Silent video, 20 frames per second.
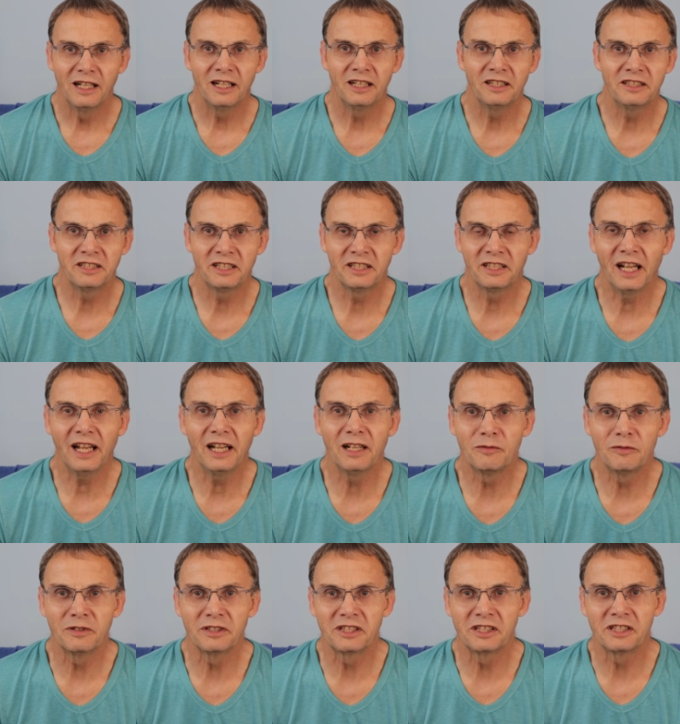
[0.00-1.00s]
and today I
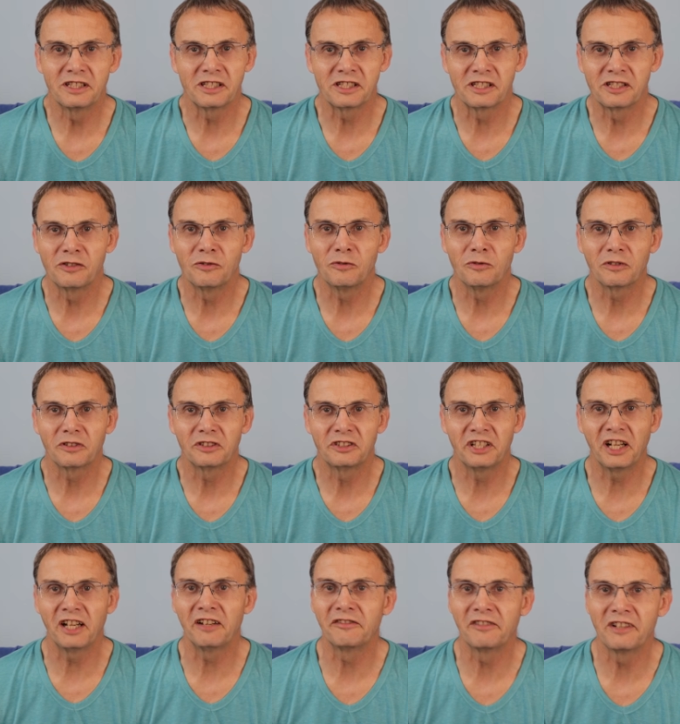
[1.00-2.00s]
want to just talk
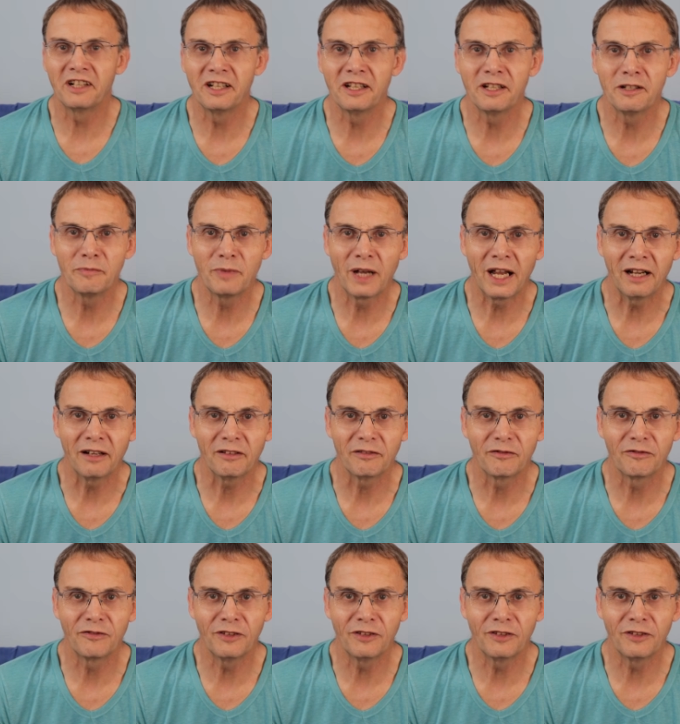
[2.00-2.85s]
generally about